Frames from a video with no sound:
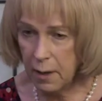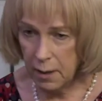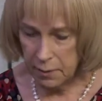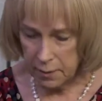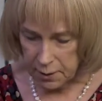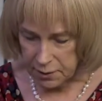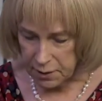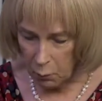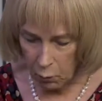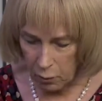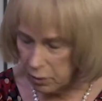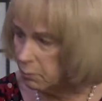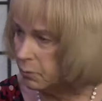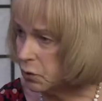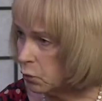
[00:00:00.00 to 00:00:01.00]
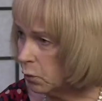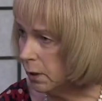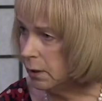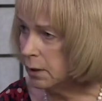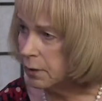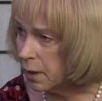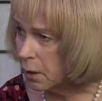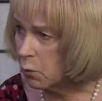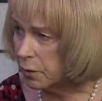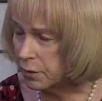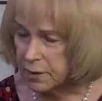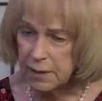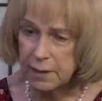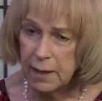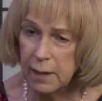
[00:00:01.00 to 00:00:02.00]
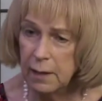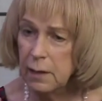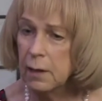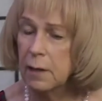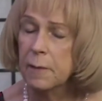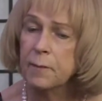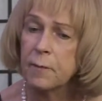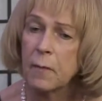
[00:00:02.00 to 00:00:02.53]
They're somewhere in between, and they want to stay there.